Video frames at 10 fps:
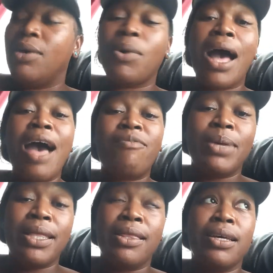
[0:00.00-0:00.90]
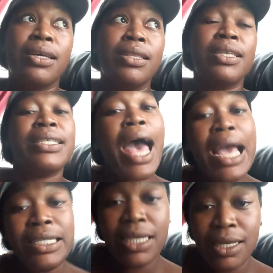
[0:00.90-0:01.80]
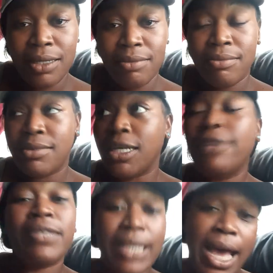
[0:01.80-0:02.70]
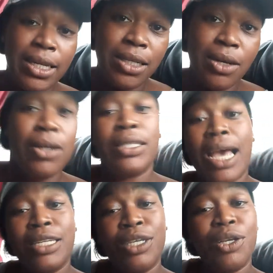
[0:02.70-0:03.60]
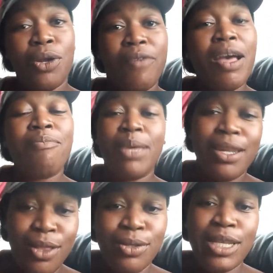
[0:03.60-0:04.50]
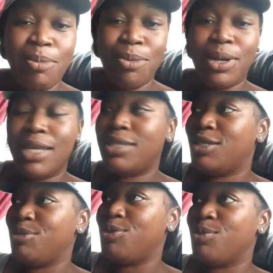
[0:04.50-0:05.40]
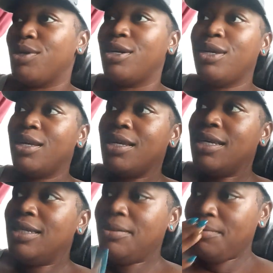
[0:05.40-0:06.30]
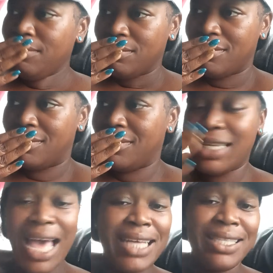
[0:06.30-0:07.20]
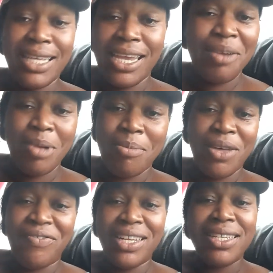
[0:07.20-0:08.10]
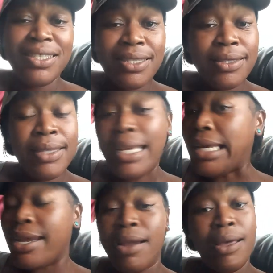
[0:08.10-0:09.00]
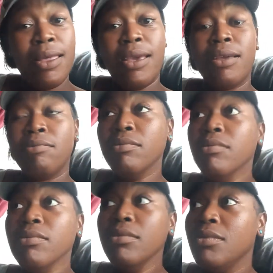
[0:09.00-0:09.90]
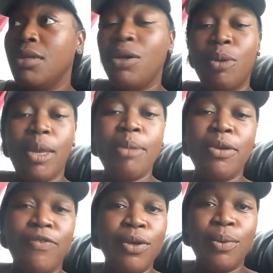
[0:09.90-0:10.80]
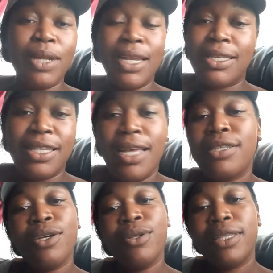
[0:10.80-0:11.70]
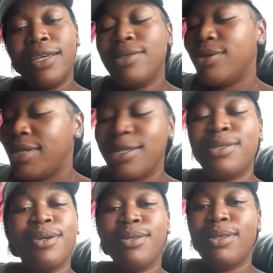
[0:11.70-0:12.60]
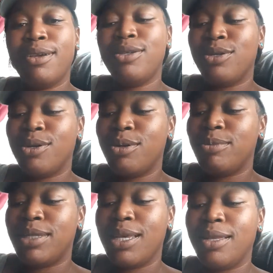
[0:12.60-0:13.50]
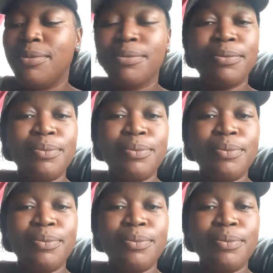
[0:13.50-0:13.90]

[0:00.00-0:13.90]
well, I've been the side chick of the side chick or the side chick. I've been in those type of relationships where guys didn't care about my feelings. They didn't care how they, made me feel when they said certain things or did certain things, you know what I'm saying?